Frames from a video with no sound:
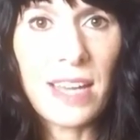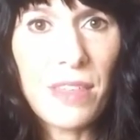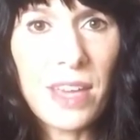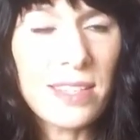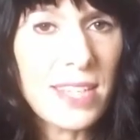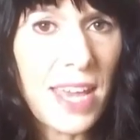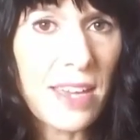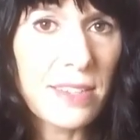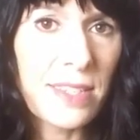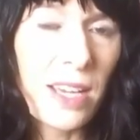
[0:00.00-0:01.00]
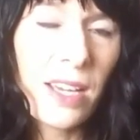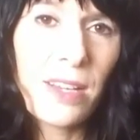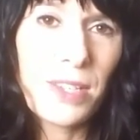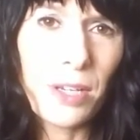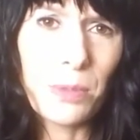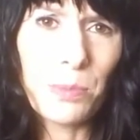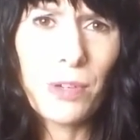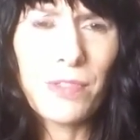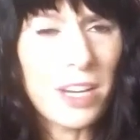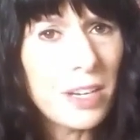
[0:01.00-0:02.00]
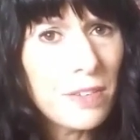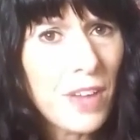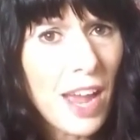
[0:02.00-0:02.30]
I think it takes some preventative